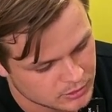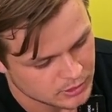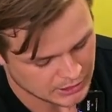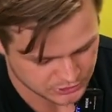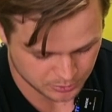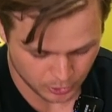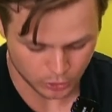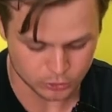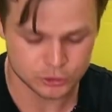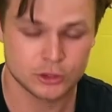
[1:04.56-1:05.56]
as
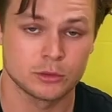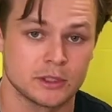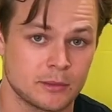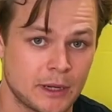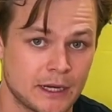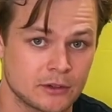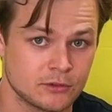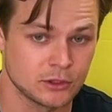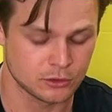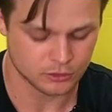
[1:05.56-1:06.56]
opposed to at the back of
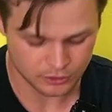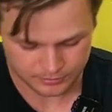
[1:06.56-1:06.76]
the unit.